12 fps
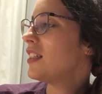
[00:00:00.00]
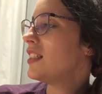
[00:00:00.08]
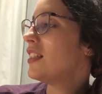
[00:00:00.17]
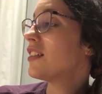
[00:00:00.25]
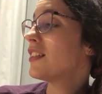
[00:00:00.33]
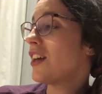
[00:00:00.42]

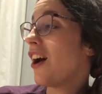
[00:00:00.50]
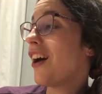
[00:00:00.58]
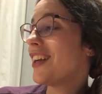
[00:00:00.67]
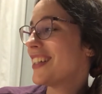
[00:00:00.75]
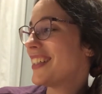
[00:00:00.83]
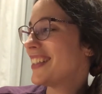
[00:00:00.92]
"Dear
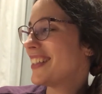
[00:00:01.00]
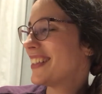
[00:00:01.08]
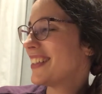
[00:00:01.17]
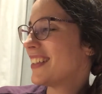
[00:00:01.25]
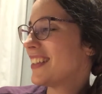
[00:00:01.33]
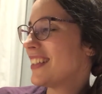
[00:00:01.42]
daughter,"
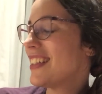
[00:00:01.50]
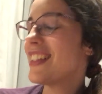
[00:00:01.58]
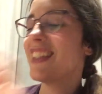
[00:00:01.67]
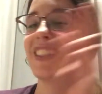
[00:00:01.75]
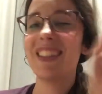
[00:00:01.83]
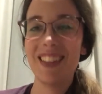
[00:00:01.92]

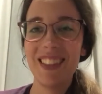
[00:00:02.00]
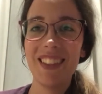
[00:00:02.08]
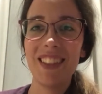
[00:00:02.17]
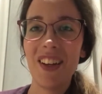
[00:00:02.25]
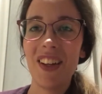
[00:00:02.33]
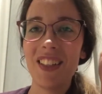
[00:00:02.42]
it's like
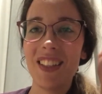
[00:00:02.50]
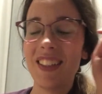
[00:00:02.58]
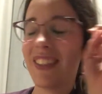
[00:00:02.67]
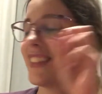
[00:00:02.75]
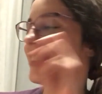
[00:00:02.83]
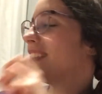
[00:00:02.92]
daughter,
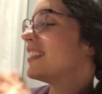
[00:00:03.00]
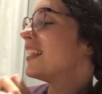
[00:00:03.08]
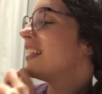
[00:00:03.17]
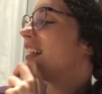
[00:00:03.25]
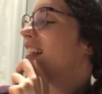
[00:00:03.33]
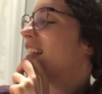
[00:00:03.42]

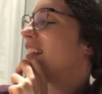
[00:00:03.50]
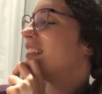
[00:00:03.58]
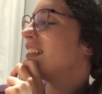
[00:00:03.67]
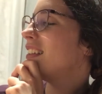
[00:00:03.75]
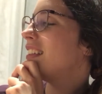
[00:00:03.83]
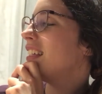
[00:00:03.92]

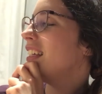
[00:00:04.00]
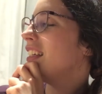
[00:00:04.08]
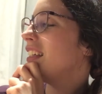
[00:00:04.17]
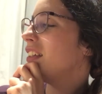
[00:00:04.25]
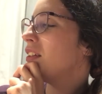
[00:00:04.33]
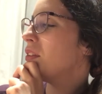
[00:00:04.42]

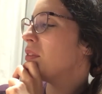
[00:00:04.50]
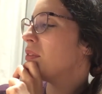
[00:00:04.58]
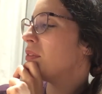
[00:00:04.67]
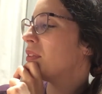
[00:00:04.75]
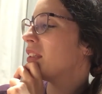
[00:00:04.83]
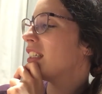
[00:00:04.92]
thank you
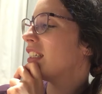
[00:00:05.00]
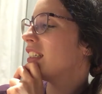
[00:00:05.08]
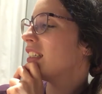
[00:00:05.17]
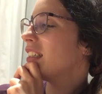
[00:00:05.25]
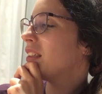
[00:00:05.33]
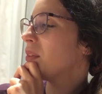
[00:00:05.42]
for
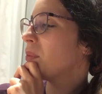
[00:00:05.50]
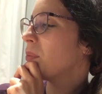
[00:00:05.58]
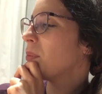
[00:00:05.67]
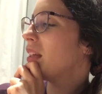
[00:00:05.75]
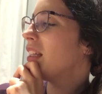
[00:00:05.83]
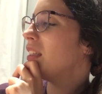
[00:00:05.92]

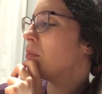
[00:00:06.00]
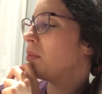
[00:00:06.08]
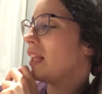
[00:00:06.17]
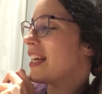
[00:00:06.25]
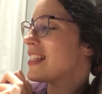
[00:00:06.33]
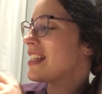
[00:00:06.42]
the
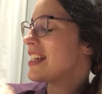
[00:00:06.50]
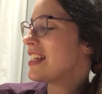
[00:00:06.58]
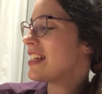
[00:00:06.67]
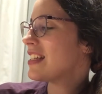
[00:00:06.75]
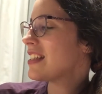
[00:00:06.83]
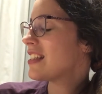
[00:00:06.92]

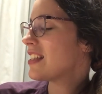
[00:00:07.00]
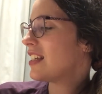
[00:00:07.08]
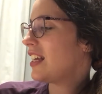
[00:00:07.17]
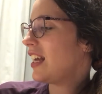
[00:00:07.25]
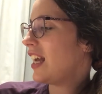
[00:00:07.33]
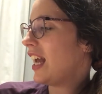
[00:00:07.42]
blessings
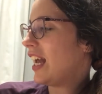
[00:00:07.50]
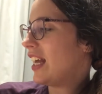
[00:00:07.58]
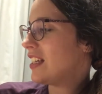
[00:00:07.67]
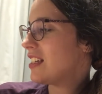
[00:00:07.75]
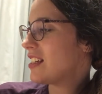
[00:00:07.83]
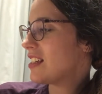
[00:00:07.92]

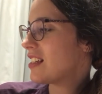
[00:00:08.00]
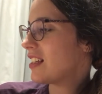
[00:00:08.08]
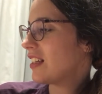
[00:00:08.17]
and